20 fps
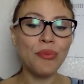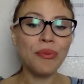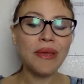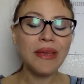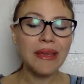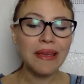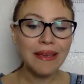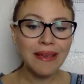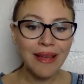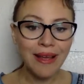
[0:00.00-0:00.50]

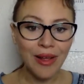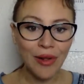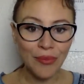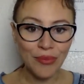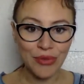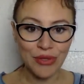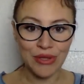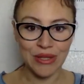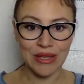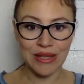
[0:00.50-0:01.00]
You'll be
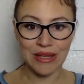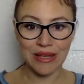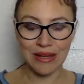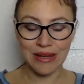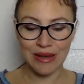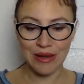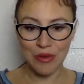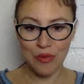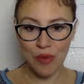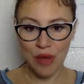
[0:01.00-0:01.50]
helped in a
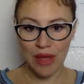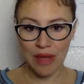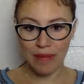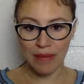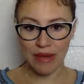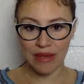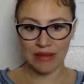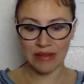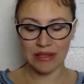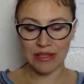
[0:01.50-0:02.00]
healing
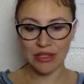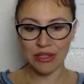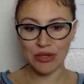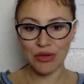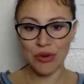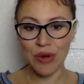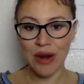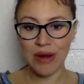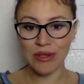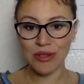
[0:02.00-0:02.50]
way by this
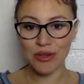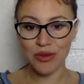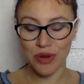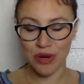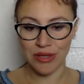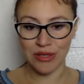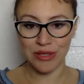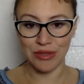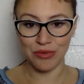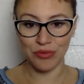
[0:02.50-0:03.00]
grand
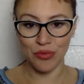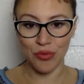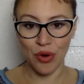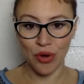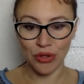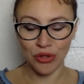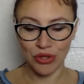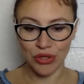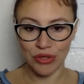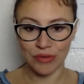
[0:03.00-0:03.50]
trine in
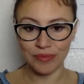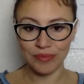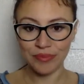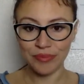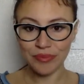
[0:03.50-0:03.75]
water.